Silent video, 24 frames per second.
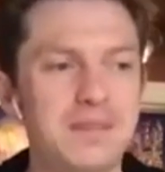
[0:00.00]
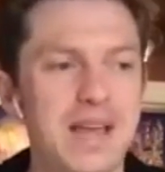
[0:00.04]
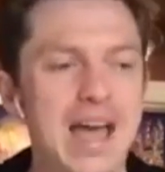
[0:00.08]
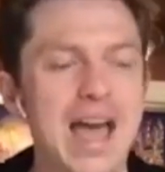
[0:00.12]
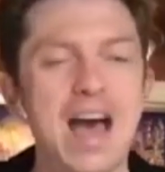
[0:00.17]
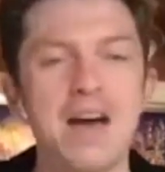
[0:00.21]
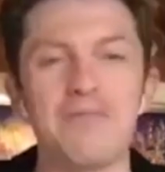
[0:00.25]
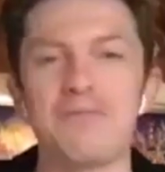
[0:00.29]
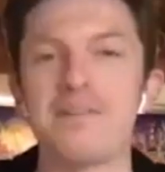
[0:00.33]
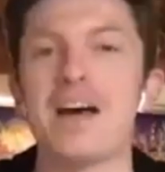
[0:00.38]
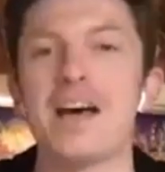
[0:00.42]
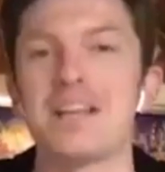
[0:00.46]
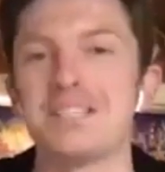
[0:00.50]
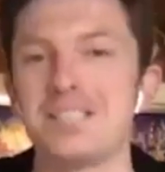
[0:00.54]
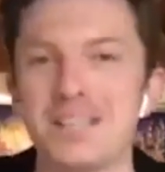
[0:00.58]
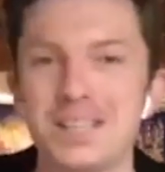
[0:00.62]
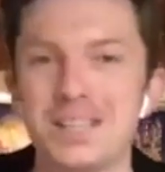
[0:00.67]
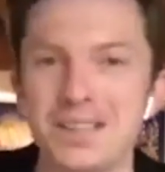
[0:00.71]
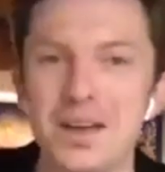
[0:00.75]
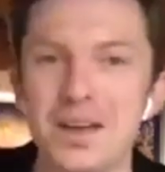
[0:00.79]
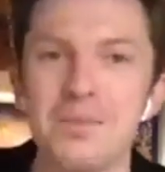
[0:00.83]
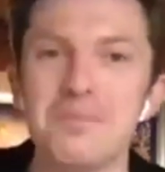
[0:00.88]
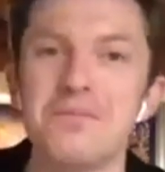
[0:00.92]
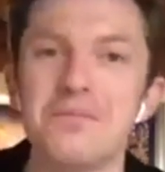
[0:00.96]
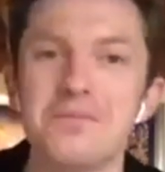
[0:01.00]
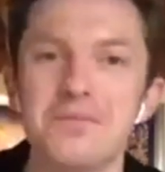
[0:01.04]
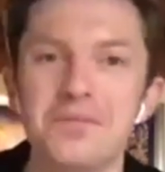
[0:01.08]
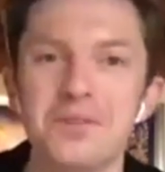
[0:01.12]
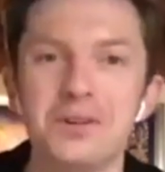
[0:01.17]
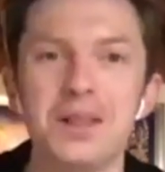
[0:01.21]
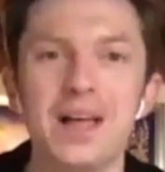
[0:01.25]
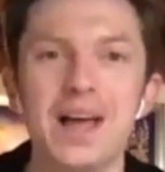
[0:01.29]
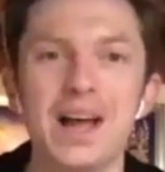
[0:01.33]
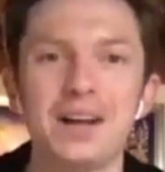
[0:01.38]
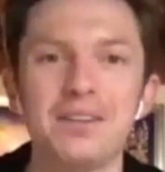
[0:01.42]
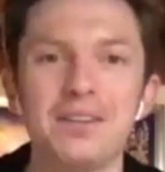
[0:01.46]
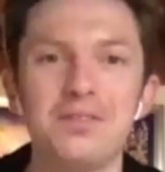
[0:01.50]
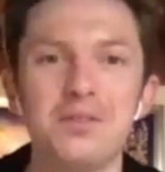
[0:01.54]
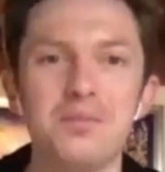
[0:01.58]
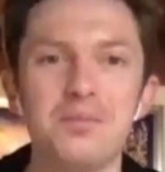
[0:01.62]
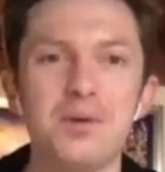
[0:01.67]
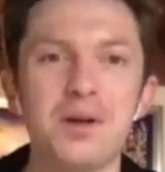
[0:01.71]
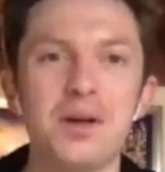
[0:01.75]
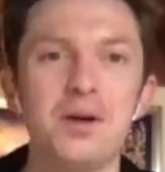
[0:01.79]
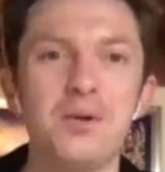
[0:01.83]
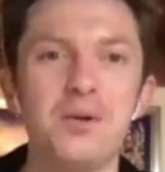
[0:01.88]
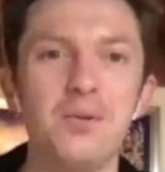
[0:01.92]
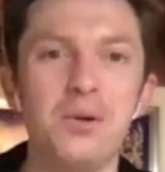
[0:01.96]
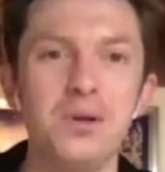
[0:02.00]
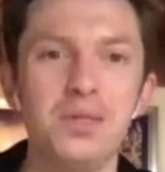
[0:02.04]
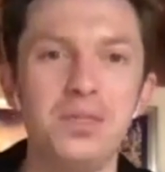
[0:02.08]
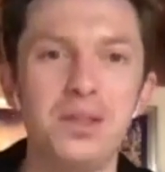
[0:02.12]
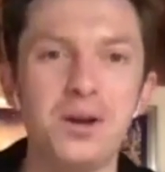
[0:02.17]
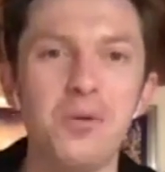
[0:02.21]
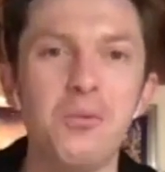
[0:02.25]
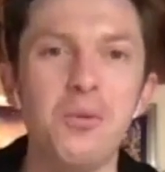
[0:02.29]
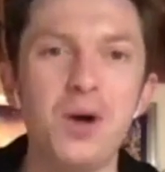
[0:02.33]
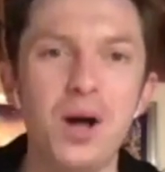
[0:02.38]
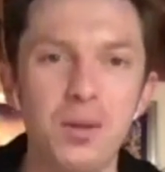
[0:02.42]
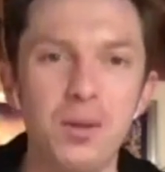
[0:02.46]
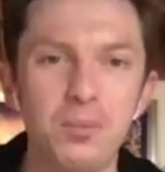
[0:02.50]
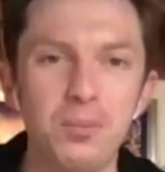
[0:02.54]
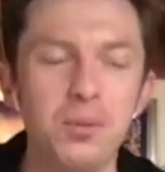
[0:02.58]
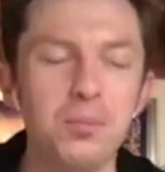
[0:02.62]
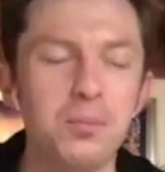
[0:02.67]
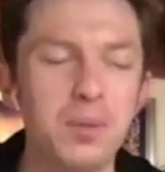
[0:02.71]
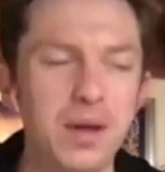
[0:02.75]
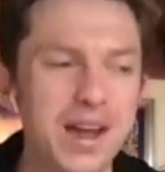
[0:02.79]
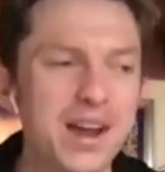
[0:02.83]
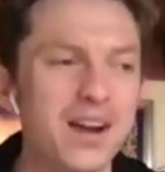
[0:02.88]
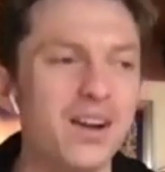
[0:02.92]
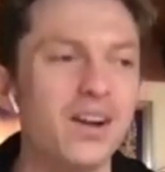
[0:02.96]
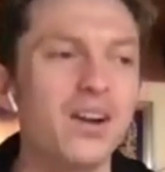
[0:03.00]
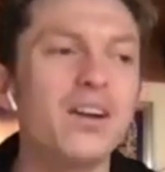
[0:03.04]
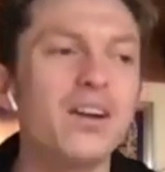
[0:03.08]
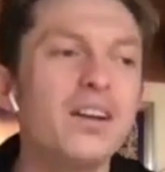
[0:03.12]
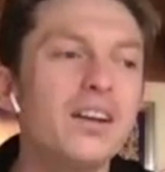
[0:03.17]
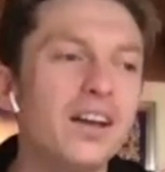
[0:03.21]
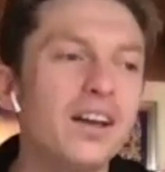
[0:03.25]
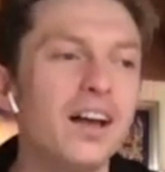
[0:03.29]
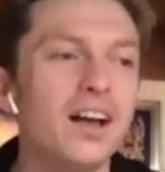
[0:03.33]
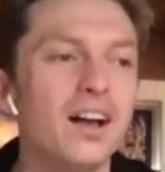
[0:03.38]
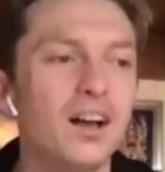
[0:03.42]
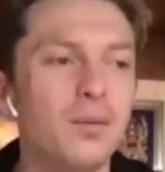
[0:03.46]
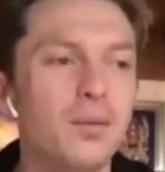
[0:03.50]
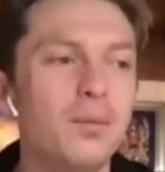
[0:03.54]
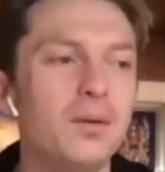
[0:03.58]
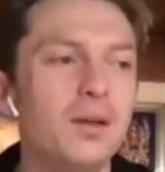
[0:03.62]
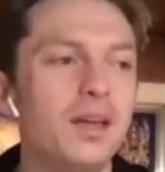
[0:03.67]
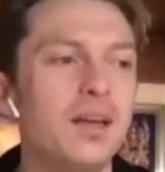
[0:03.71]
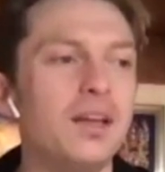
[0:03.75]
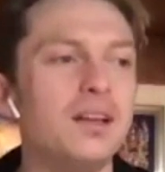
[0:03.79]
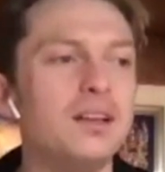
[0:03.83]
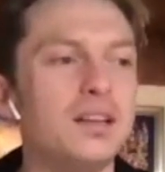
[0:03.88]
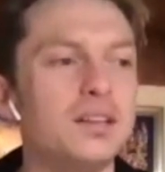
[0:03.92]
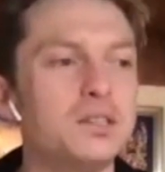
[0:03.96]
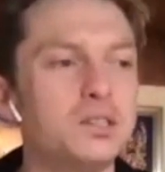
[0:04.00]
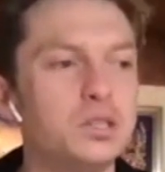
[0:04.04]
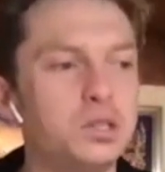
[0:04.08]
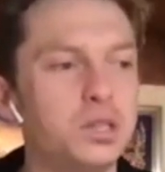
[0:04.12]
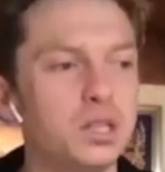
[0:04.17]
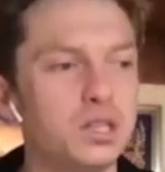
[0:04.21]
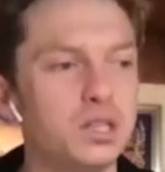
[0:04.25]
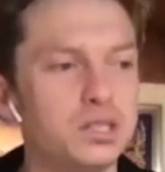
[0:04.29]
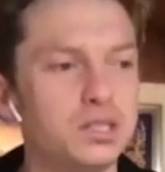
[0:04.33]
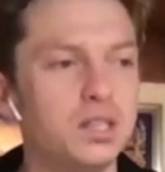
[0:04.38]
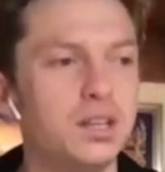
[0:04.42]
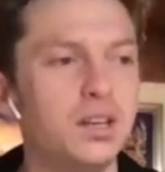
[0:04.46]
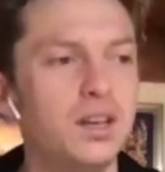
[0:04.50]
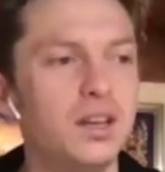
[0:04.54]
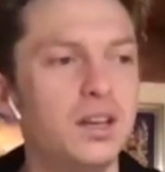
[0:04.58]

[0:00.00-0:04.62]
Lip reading: half-assing them, for lack of a better word. They're well prepared. Right. It's just,